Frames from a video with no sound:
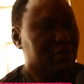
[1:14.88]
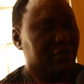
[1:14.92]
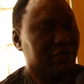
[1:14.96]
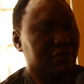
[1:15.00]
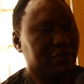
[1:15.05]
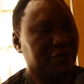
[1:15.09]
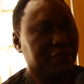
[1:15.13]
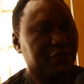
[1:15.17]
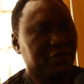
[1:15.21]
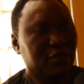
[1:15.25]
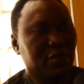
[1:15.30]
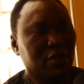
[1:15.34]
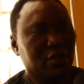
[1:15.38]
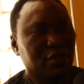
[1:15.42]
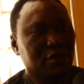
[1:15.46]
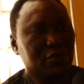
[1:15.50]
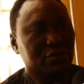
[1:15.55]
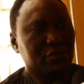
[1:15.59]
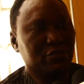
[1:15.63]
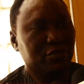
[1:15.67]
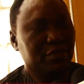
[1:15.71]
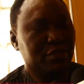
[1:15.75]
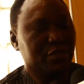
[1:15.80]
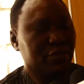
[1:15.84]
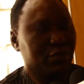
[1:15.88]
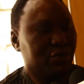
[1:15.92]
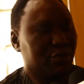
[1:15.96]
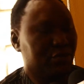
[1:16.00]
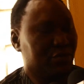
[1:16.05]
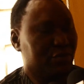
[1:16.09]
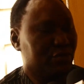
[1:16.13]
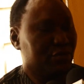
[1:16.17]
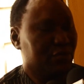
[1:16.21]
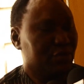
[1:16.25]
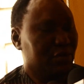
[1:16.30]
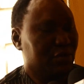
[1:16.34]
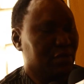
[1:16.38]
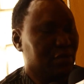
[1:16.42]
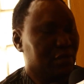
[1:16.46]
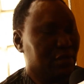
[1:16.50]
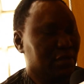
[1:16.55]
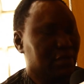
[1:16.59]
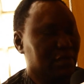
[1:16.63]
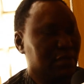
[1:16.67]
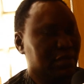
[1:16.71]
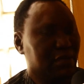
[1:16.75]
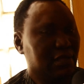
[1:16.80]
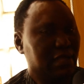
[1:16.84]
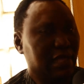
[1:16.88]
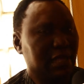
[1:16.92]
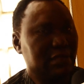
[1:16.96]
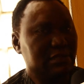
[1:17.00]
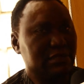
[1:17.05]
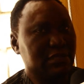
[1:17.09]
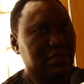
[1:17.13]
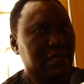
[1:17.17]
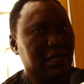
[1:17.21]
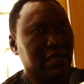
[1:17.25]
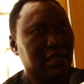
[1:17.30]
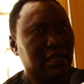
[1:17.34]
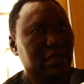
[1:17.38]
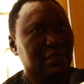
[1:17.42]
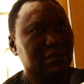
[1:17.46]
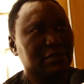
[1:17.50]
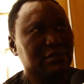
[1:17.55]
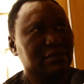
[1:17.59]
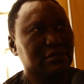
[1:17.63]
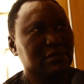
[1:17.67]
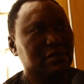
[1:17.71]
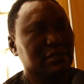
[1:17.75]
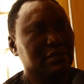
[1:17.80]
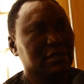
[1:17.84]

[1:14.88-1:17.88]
of the flood, we know that